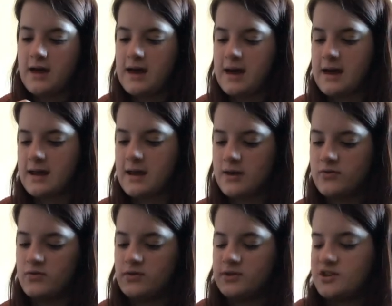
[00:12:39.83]
And I
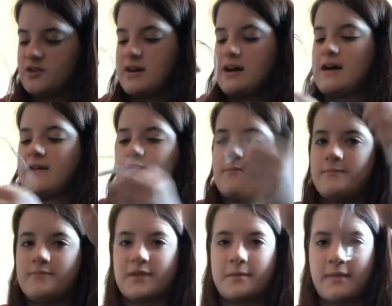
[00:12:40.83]
also have
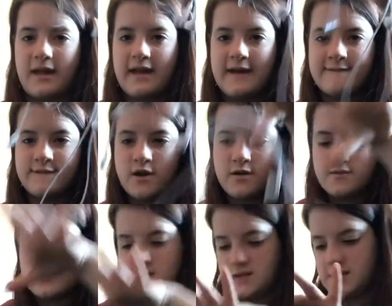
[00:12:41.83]
my
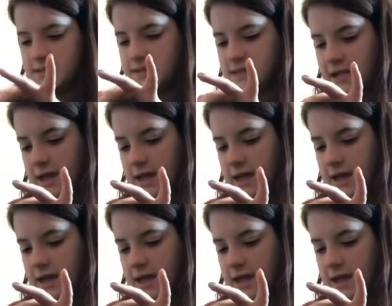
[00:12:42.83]
earphones,